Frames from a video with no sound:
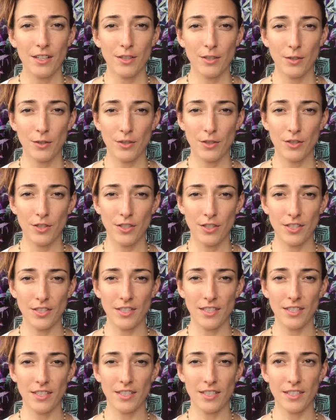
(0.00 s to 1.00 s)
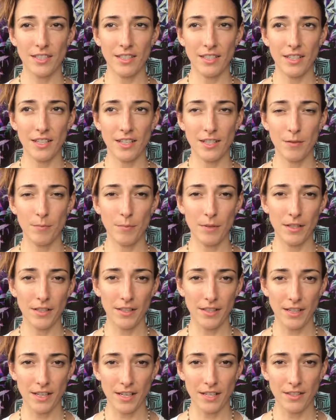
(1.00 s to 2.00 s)
So it's just this
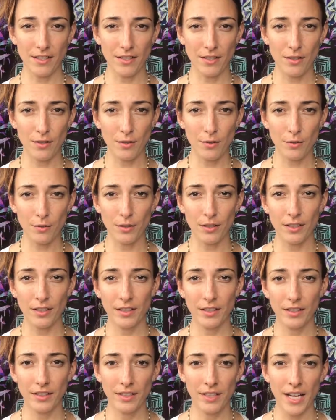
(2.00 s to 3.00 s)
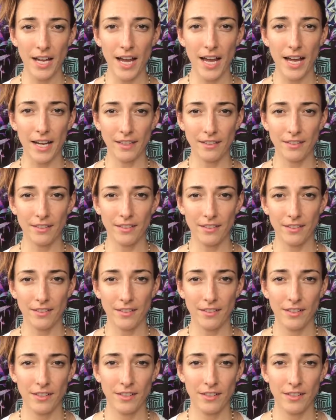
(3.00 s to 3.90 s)
inability to act,